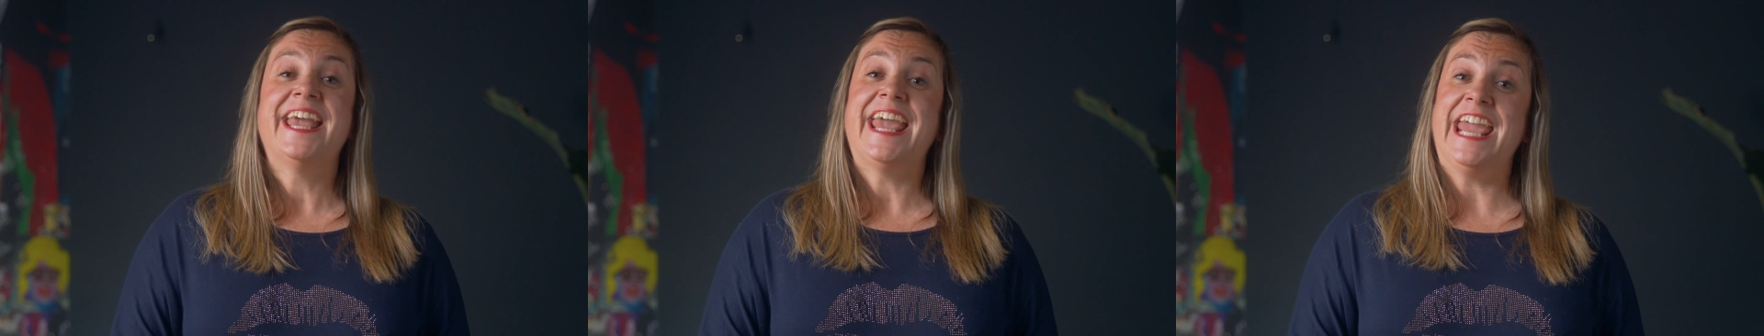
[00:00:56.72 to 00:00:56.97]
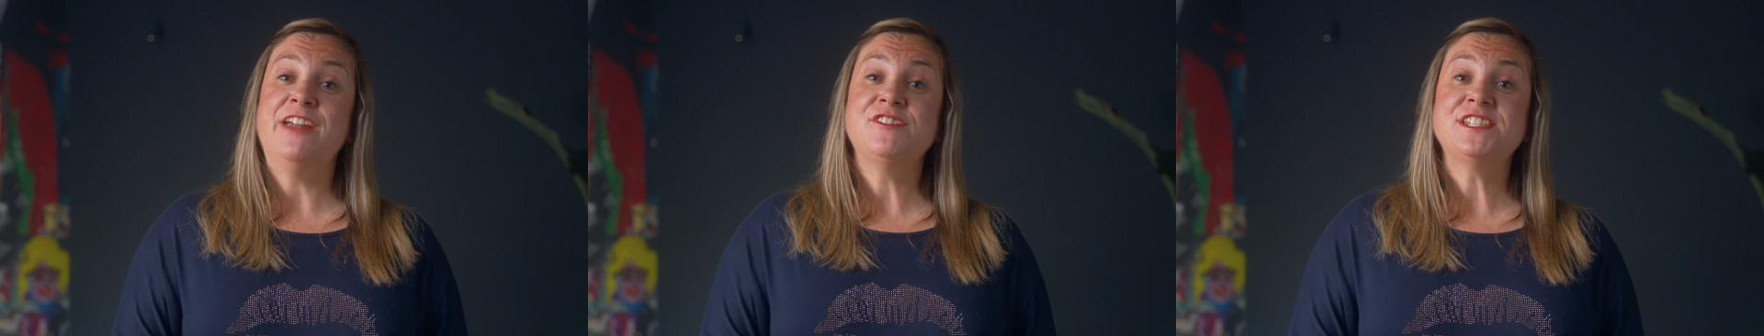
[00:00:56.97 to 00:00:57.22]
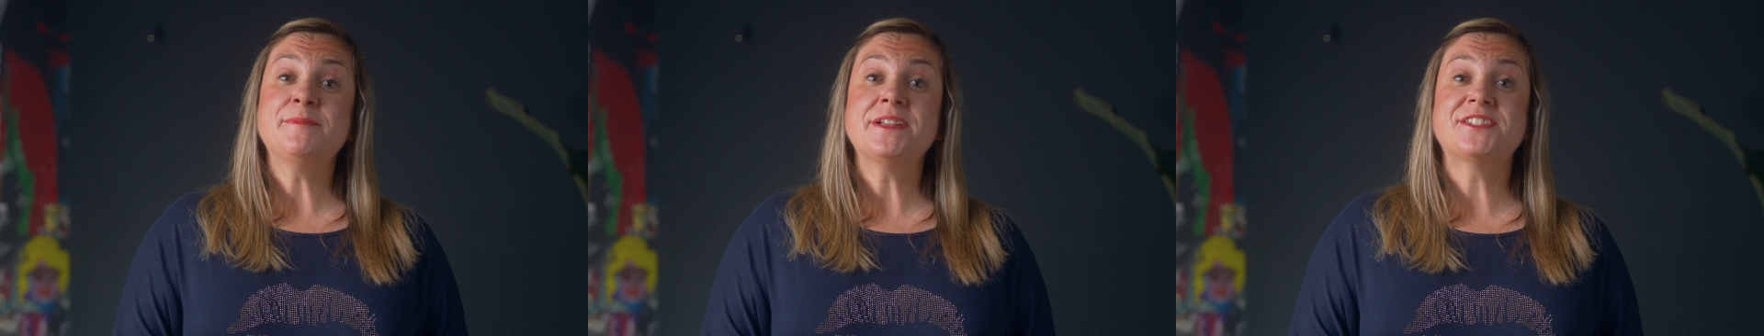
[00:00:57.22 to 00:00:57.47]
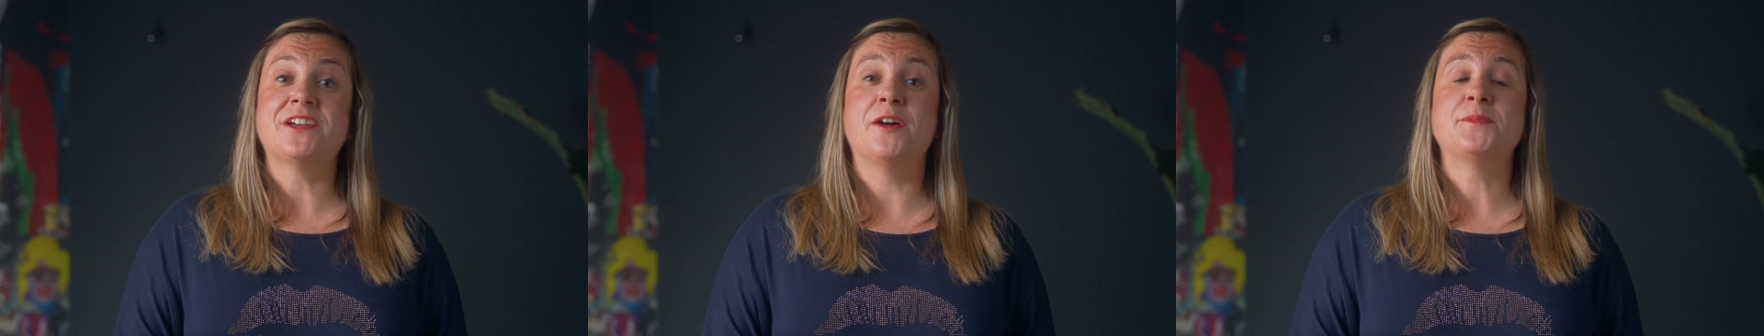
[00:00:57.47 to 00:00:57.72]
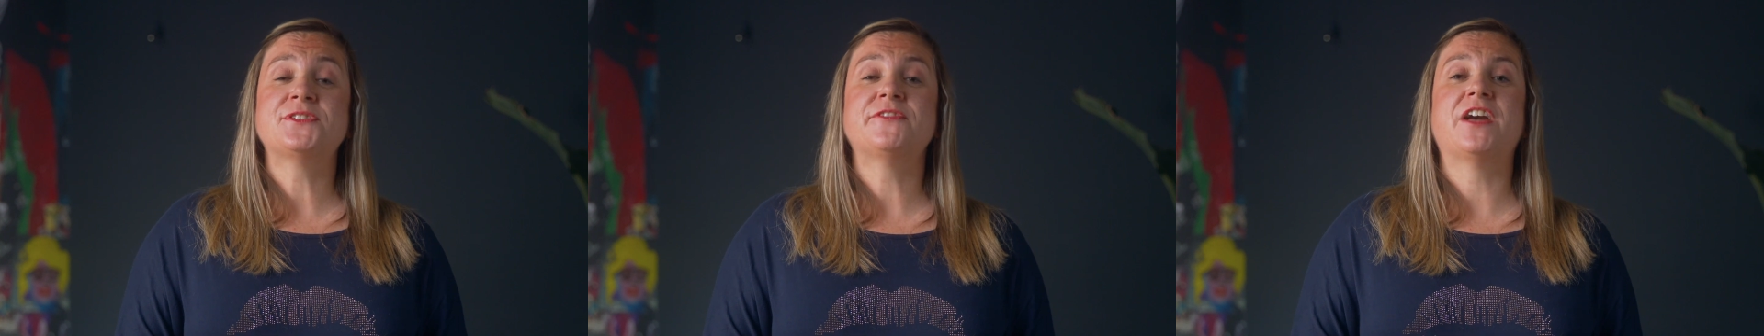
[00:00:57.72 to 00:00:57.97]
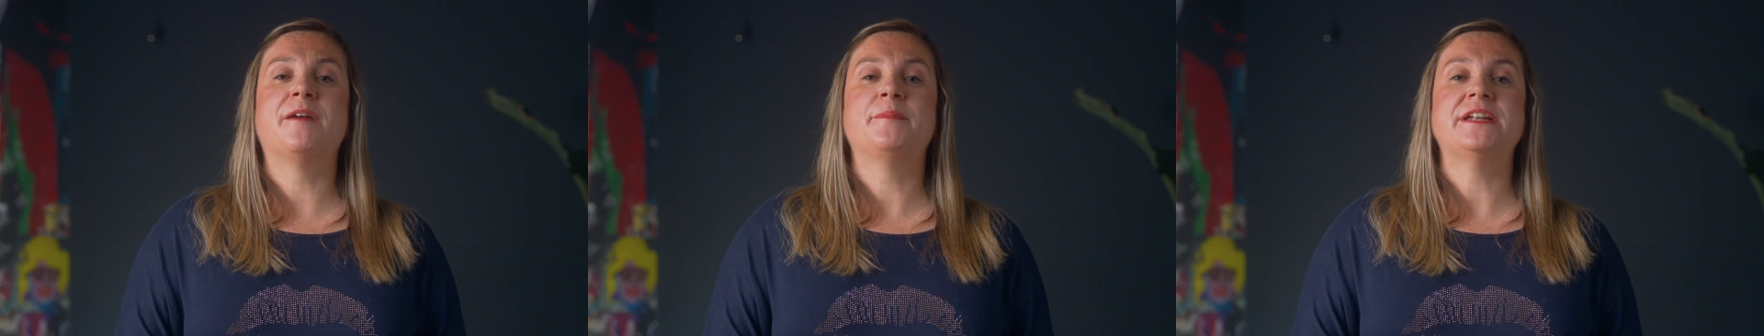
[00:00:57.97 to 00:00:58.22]
Here are some examples
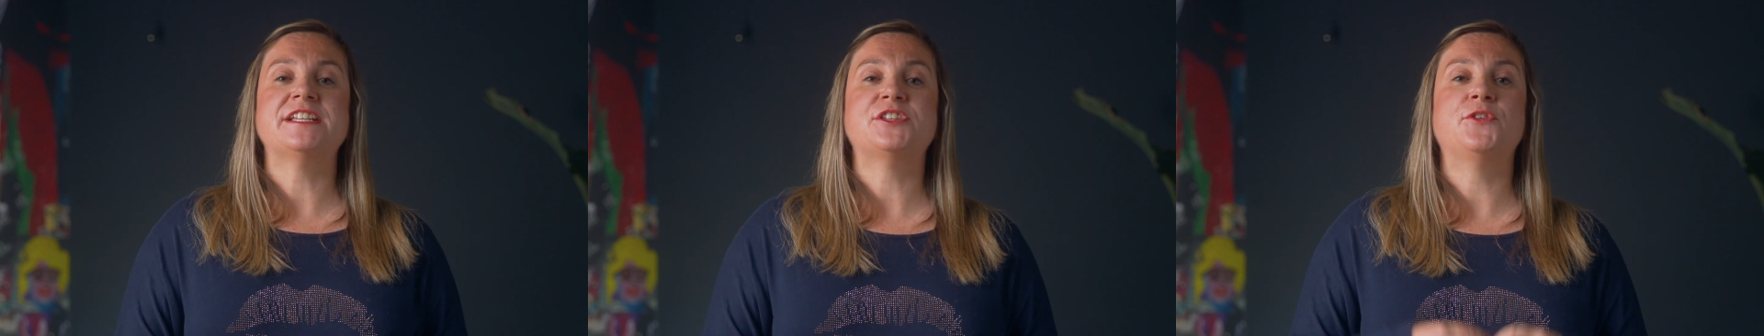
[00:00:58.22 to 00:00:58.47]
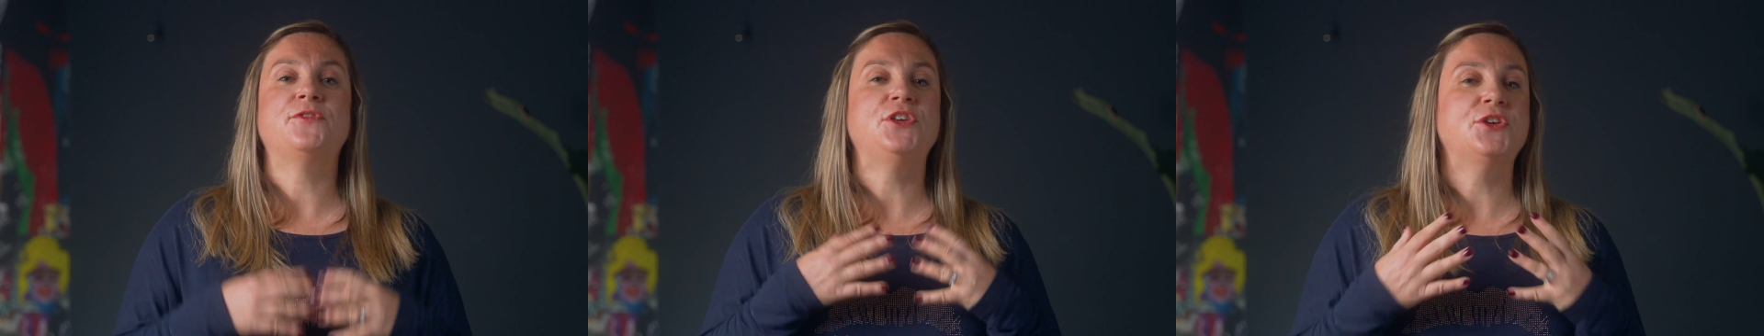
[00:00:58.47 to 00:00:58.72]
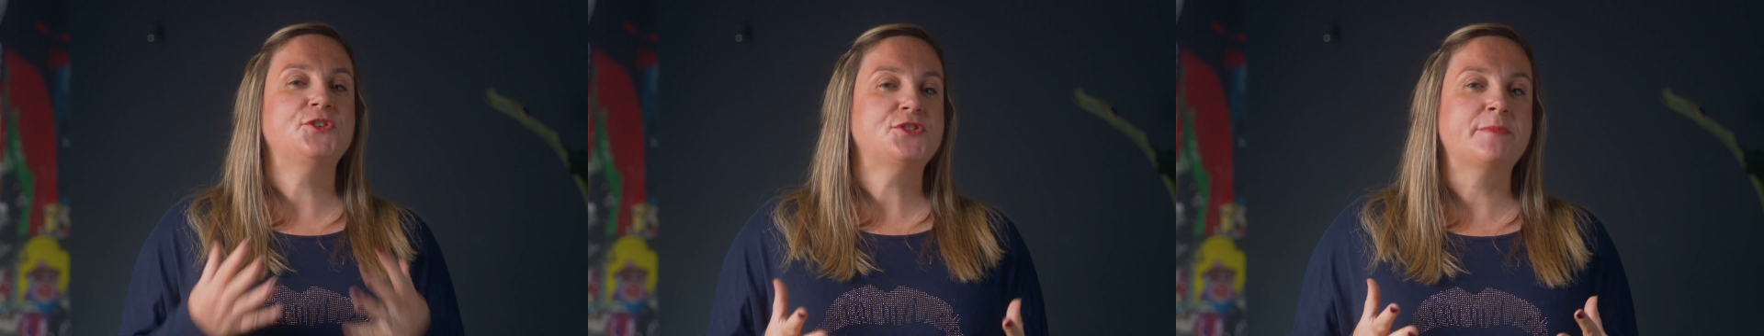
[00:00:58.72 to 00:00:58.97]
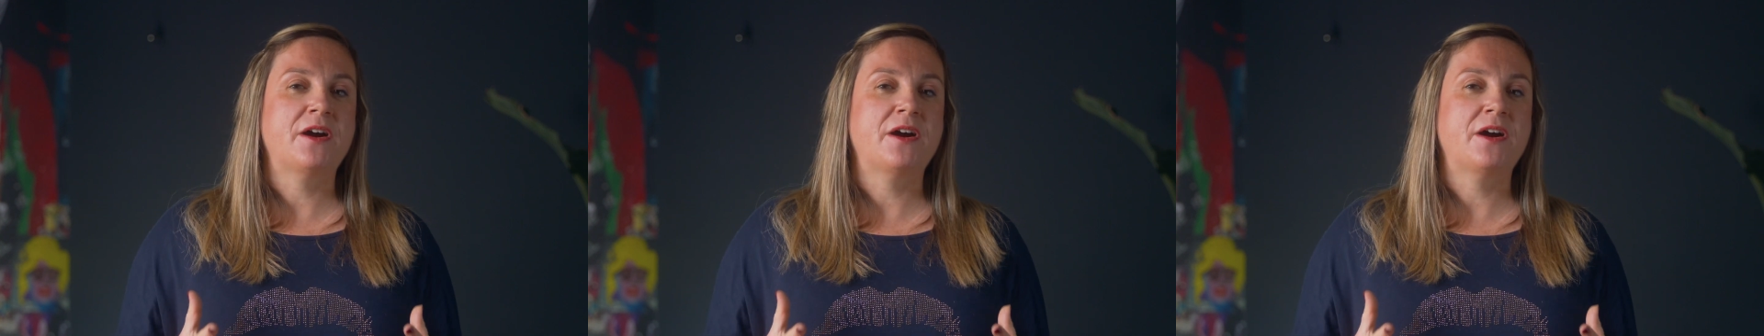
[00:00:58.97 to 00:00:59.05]
of companies who've used